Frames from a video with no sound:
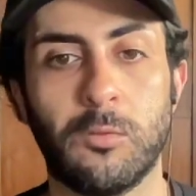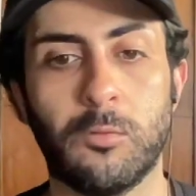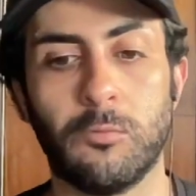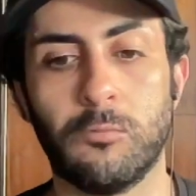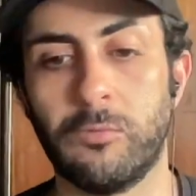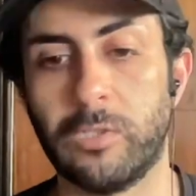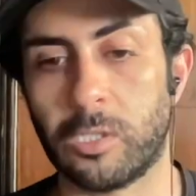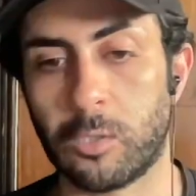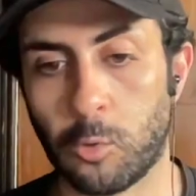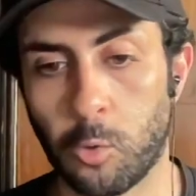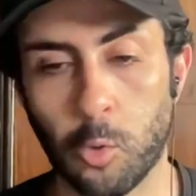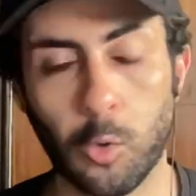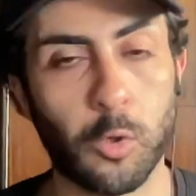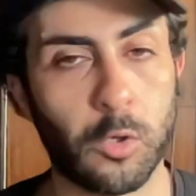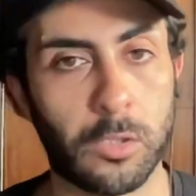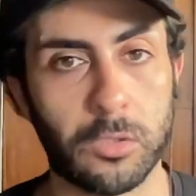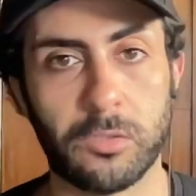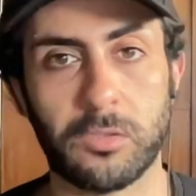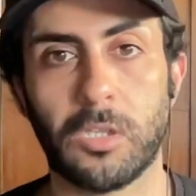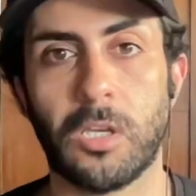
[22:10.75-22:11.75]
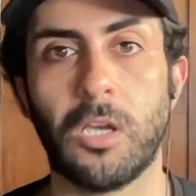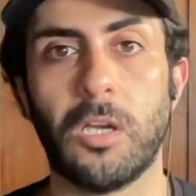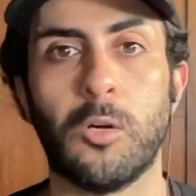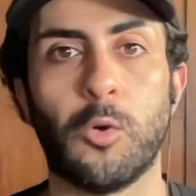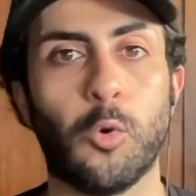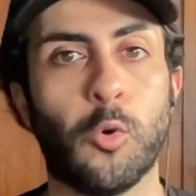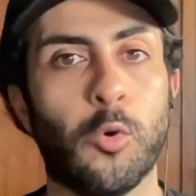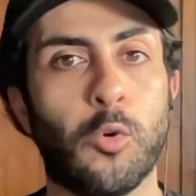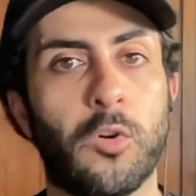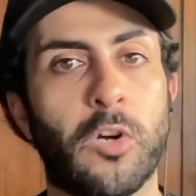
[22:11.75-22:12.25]
record
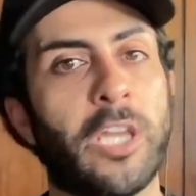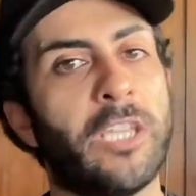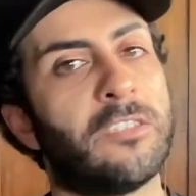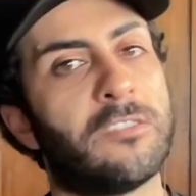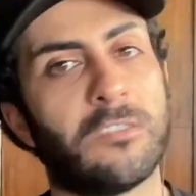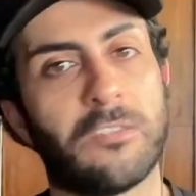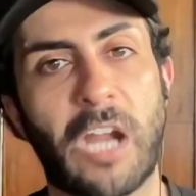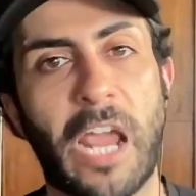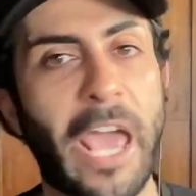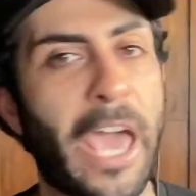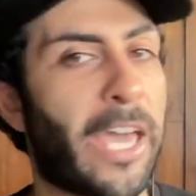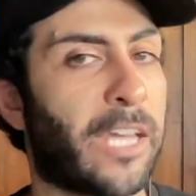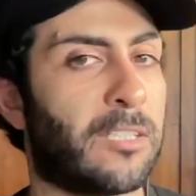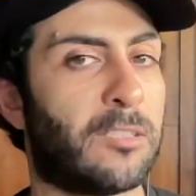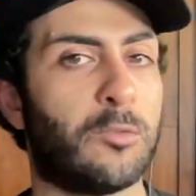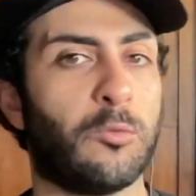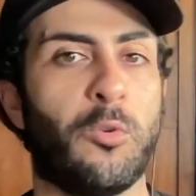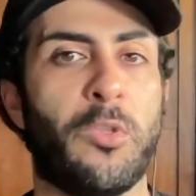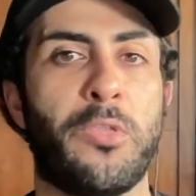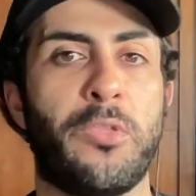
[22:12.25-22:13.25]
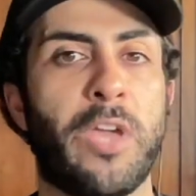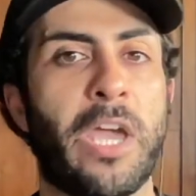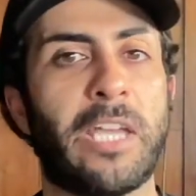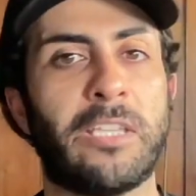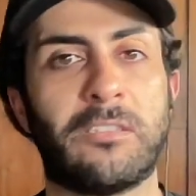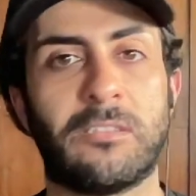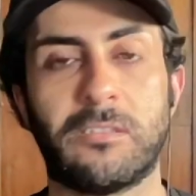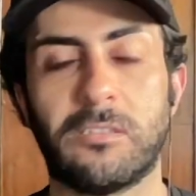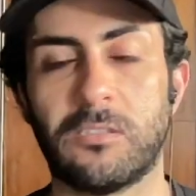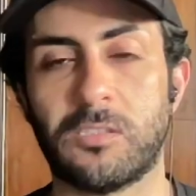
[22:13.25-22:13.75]
or interact with
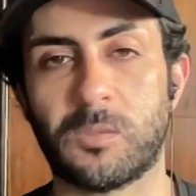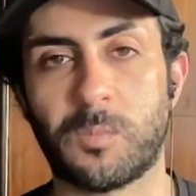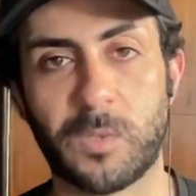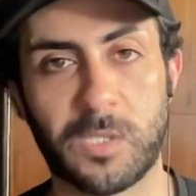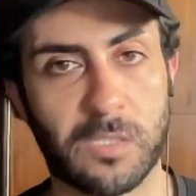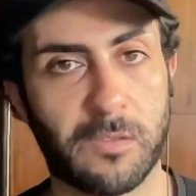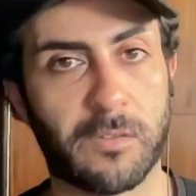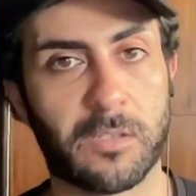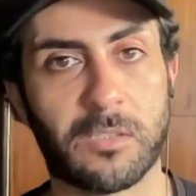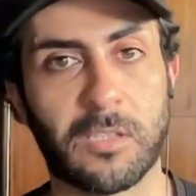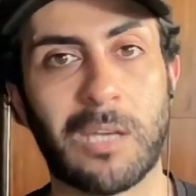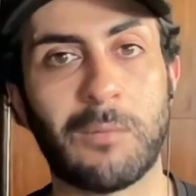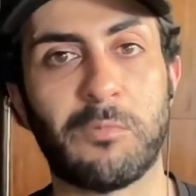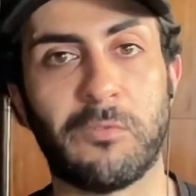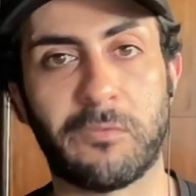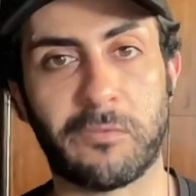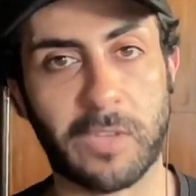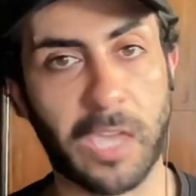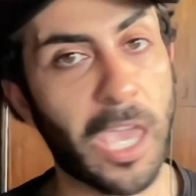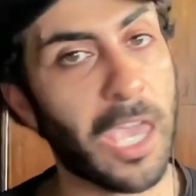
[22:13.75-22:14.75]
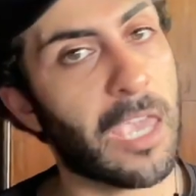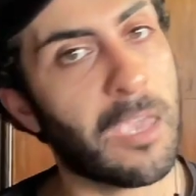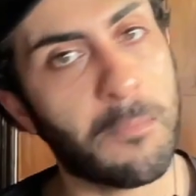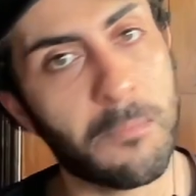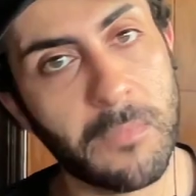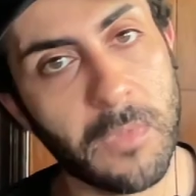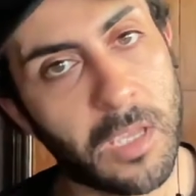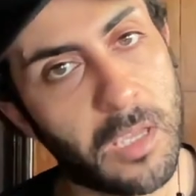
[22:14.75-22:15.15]
that specific type of game